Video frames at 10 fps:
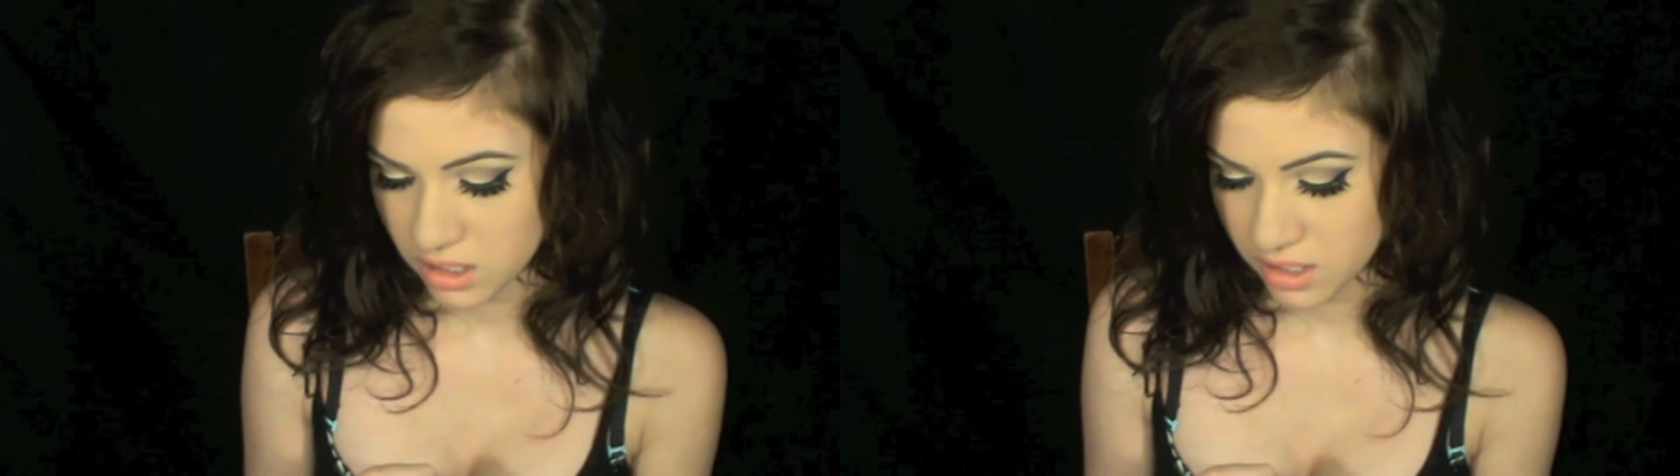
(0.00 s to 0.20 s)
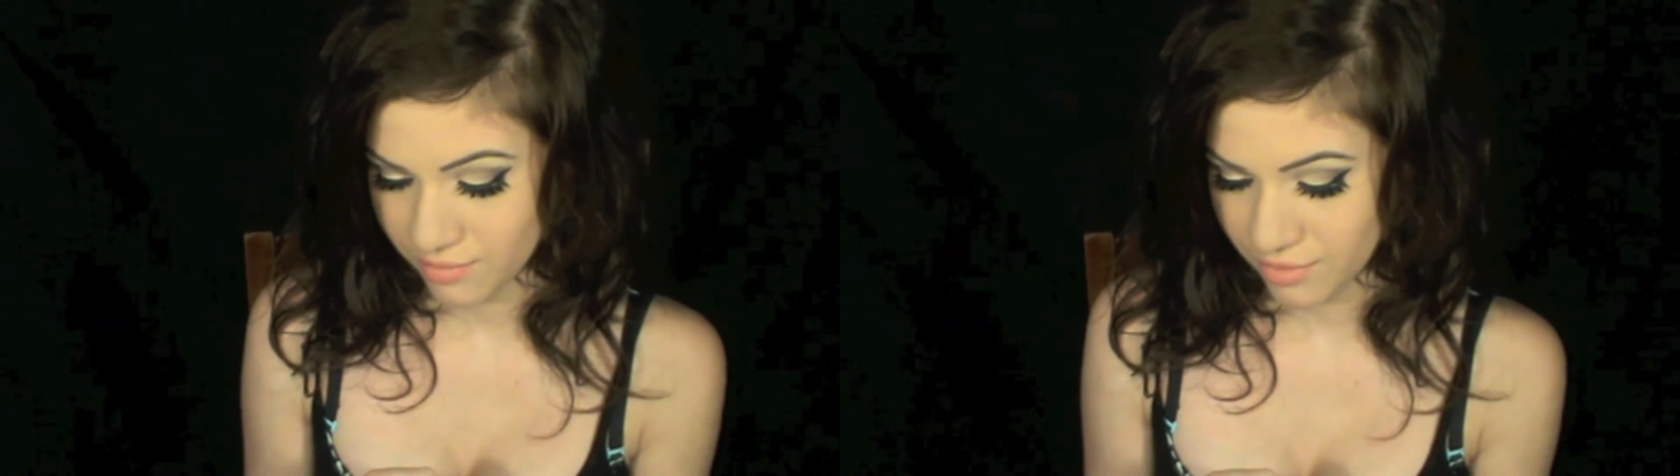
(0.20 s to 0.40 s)

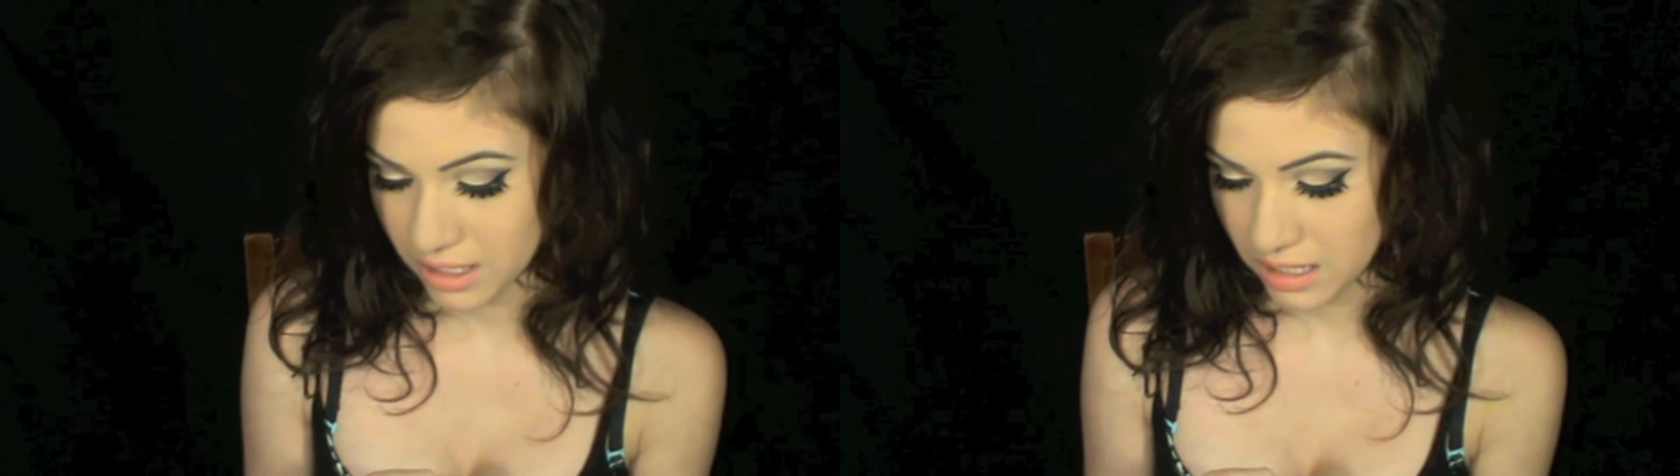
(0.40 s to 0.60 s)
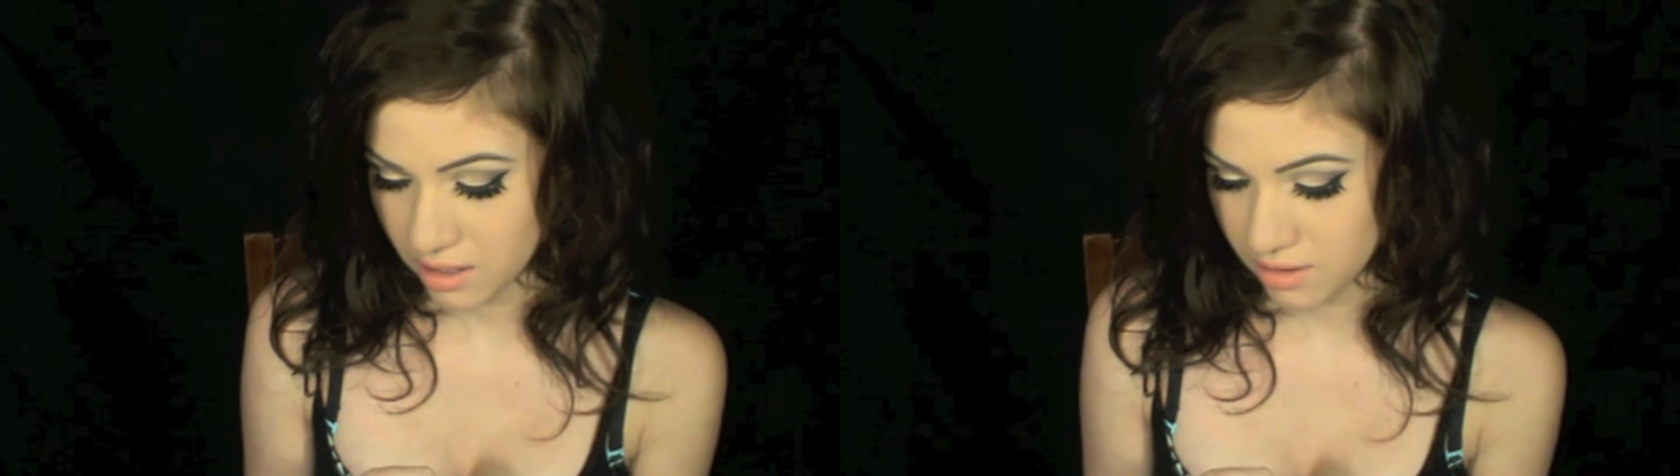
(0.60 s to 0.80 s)
I'm
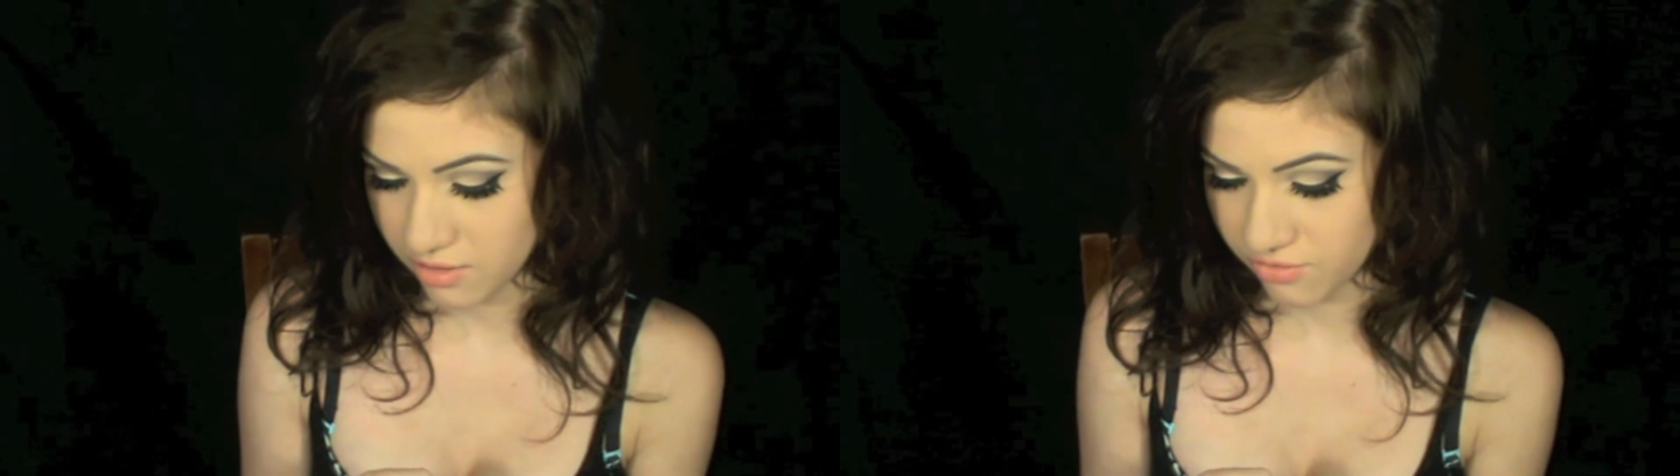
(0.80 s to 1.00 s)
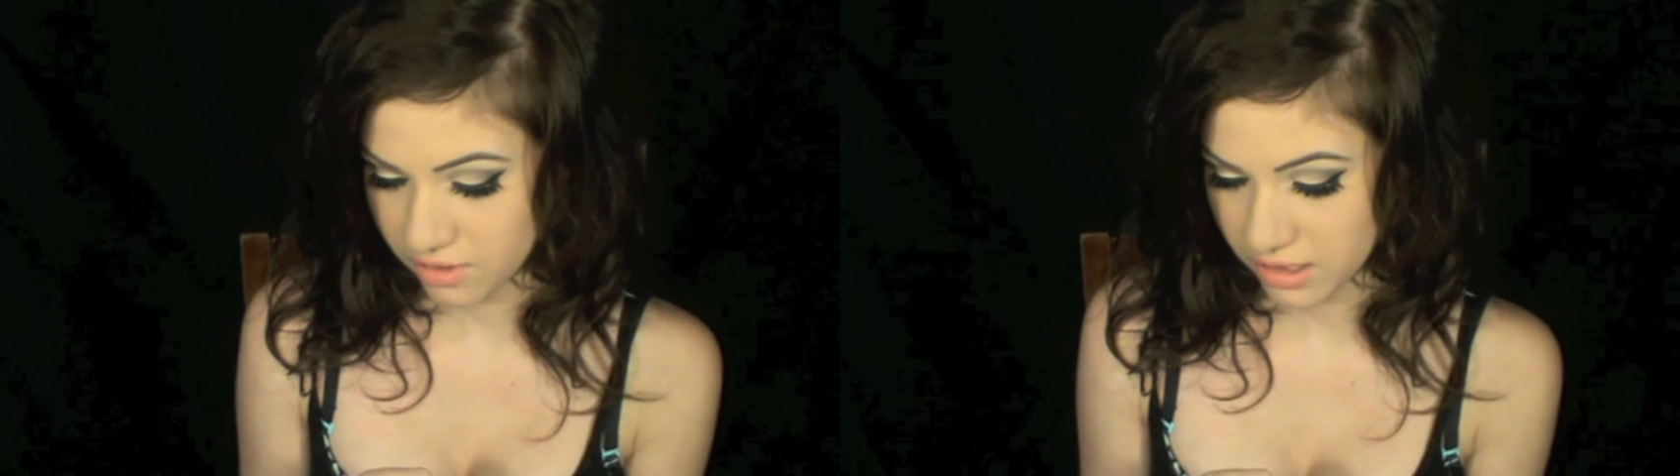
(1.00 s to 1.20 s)
reading a
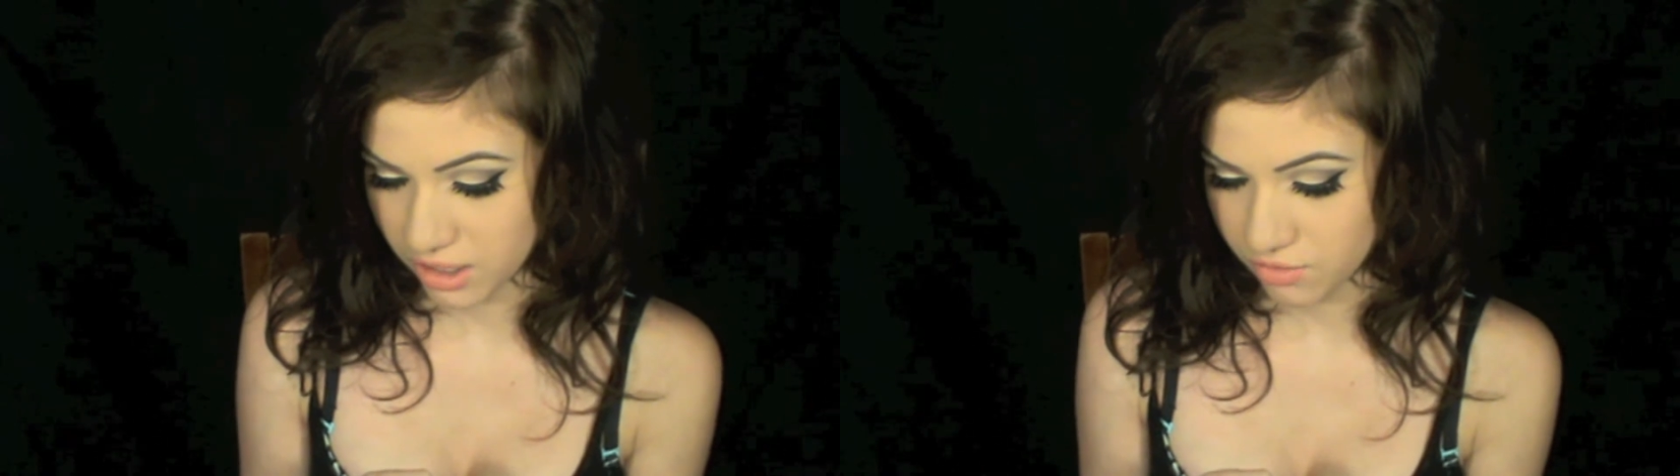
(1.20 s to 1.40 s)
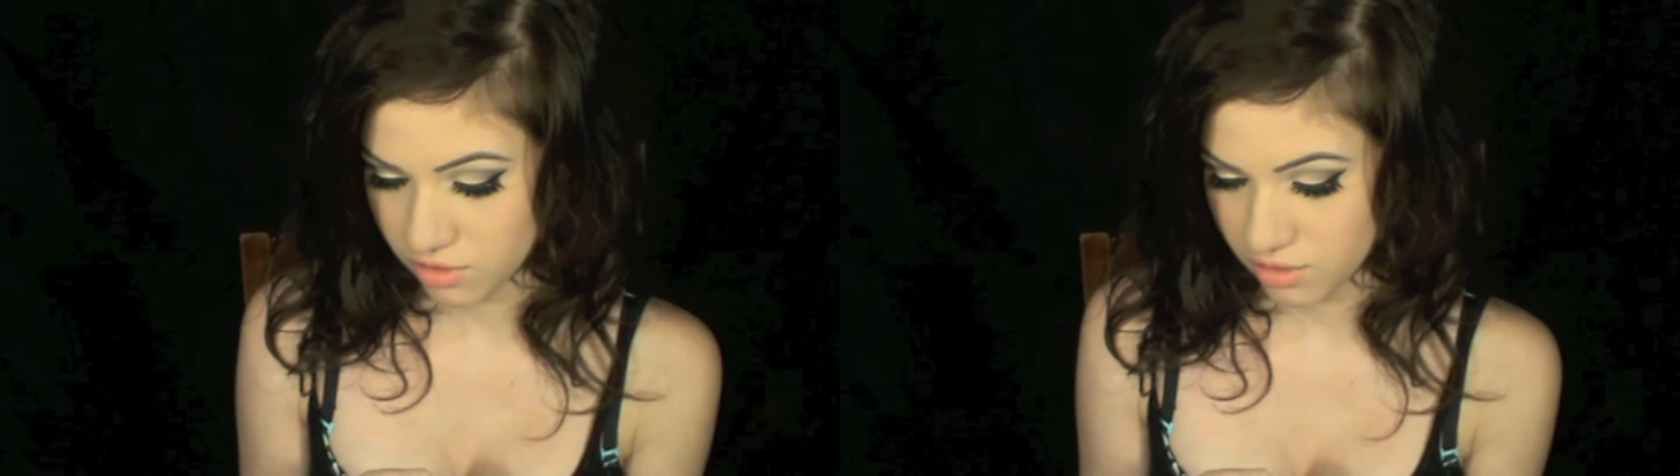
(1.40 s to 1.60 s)
different
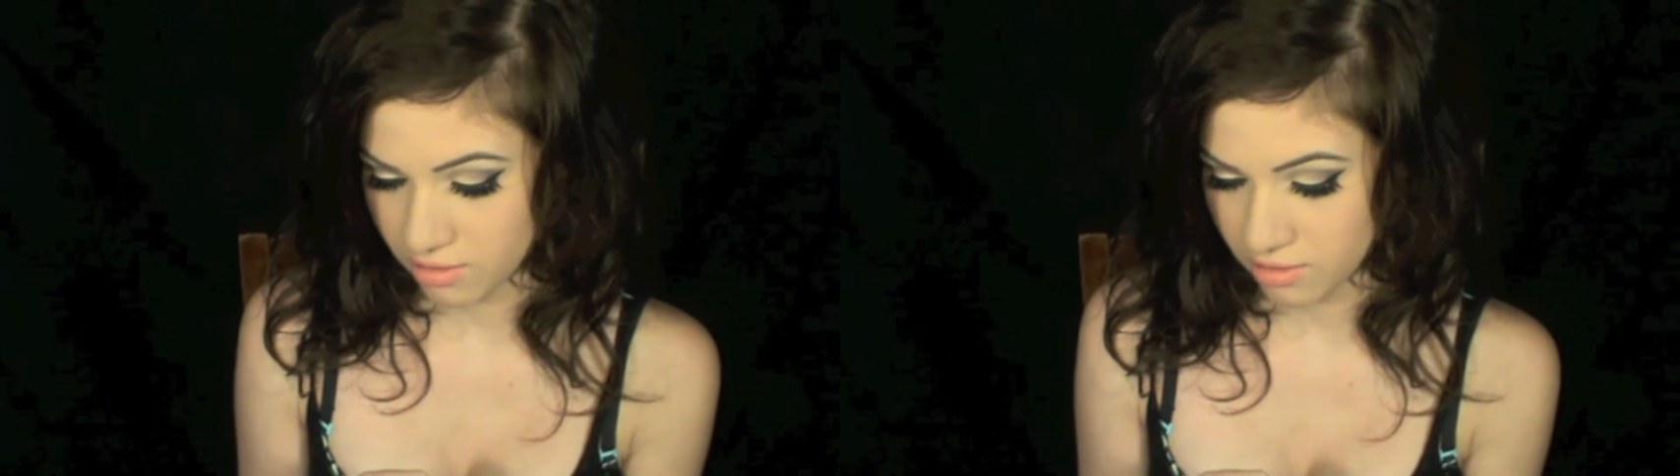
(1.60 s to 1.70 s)
language